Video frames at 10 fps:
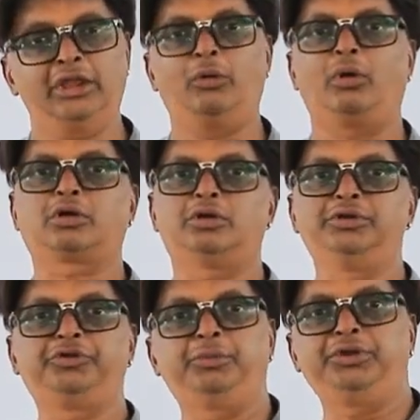Now
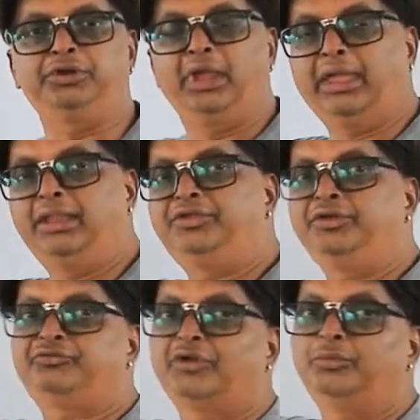according to me,
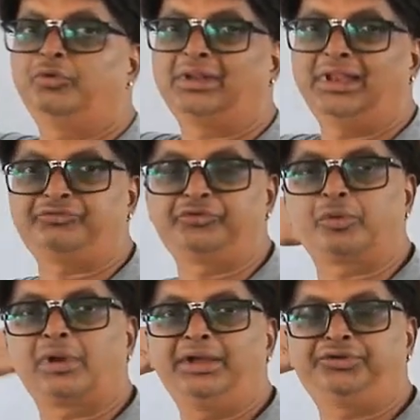anything from your left
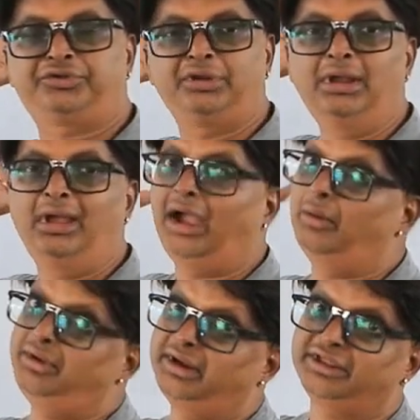to right, I
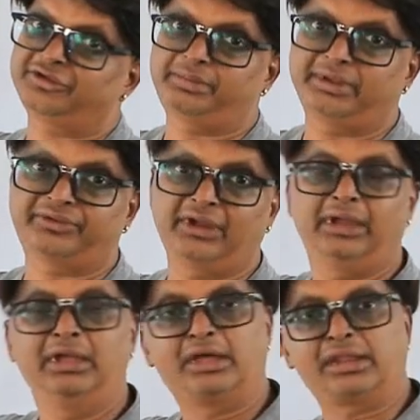will take it as plus I.
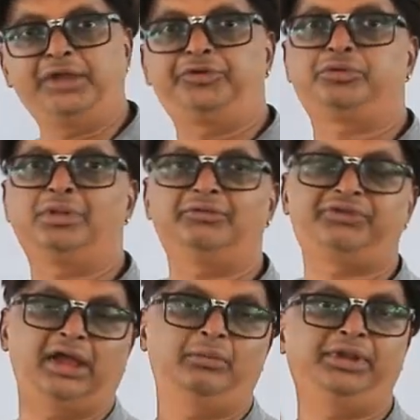Right to
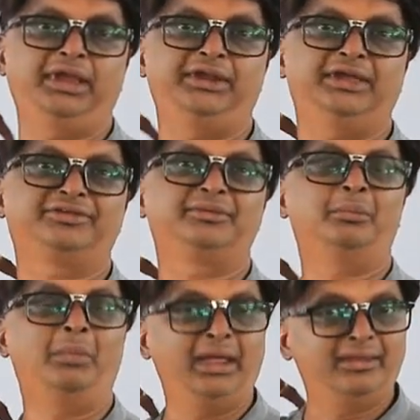left, I will take it
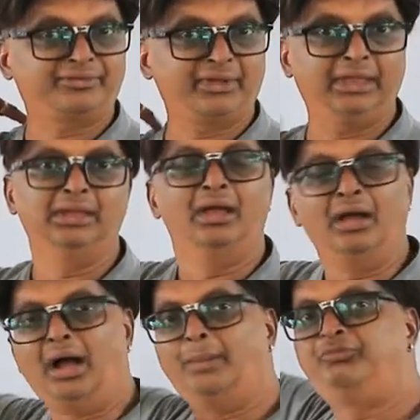as minus I.
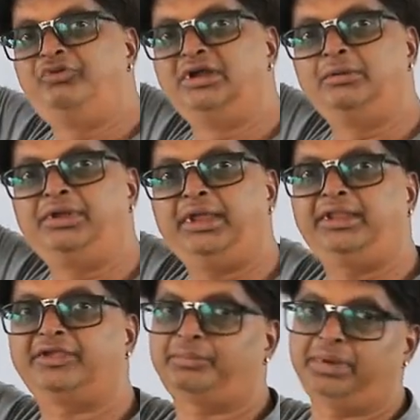Upward, I will take
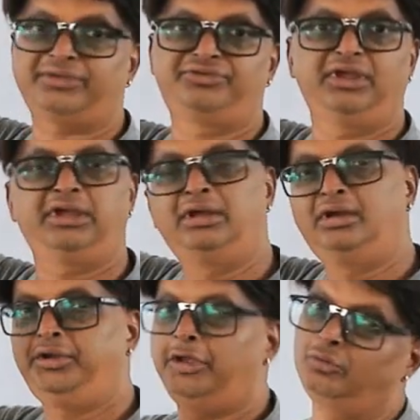it as plus
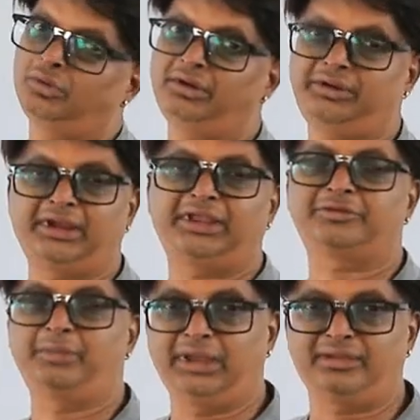j. Downward, I will take it
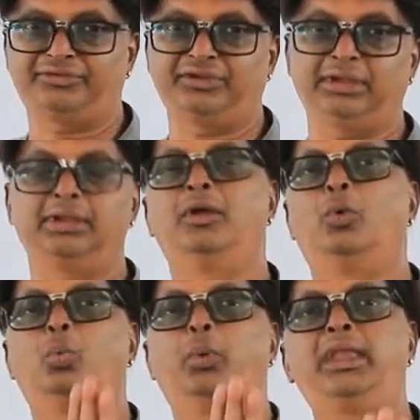as minus j.
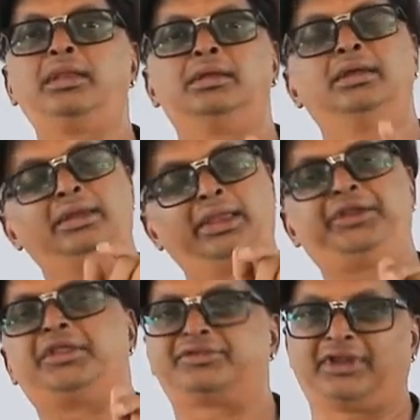When
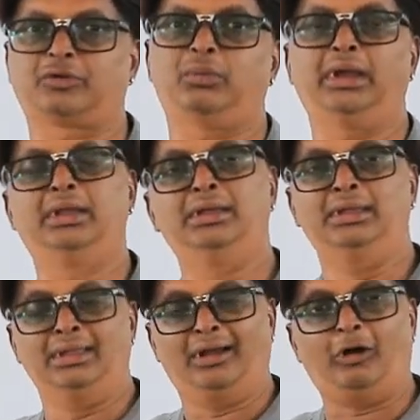it is required.
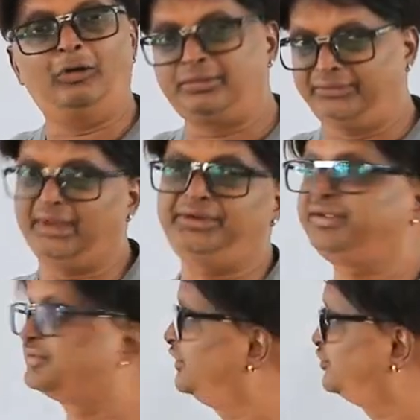All that
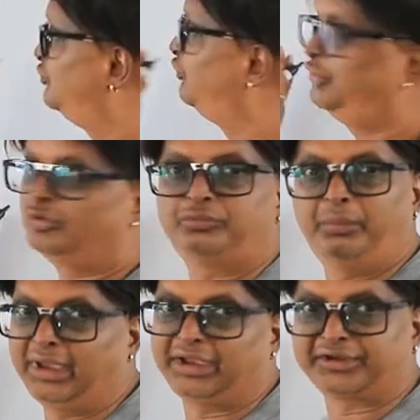discussion we
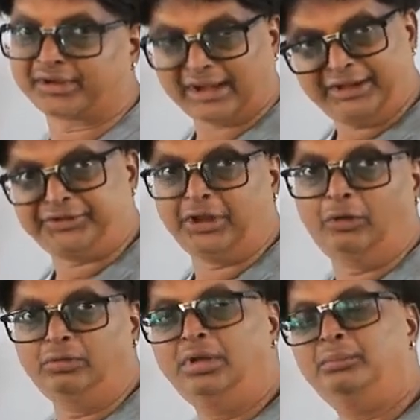don't make it right
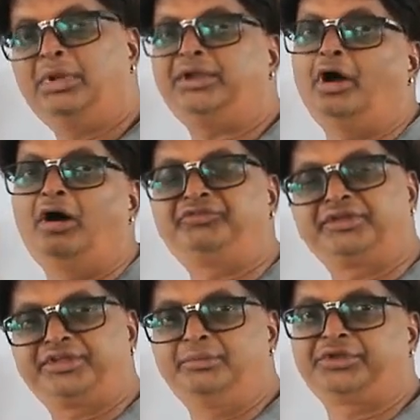now, but
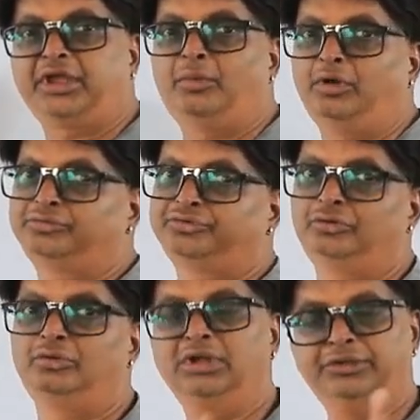after some time
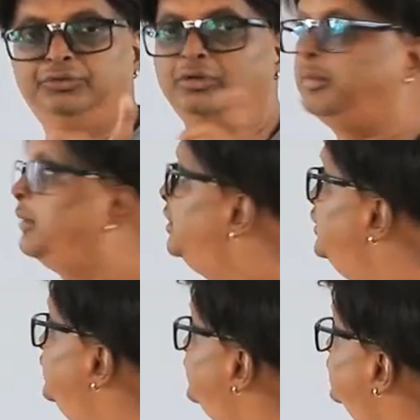also you remember this.